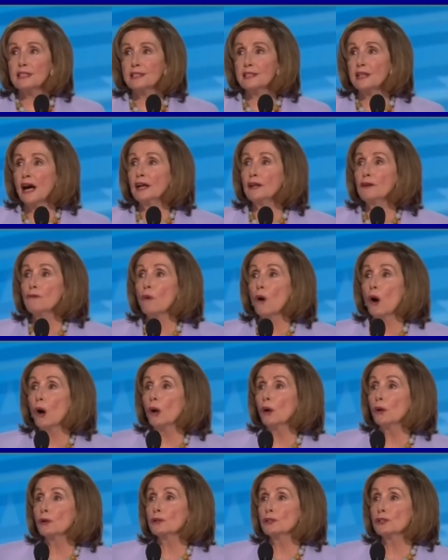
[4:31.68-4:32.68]
sun
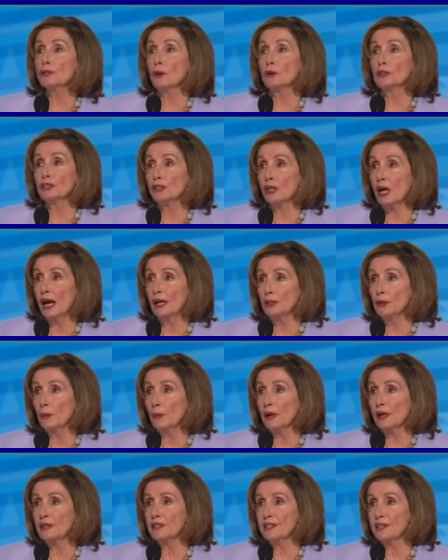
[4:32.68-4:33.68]
rose on
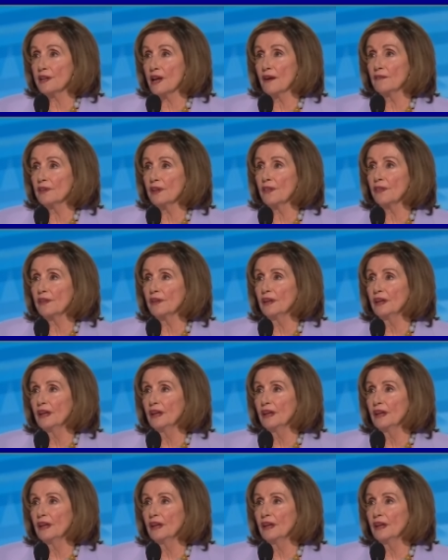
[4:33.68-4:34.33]
January seventh,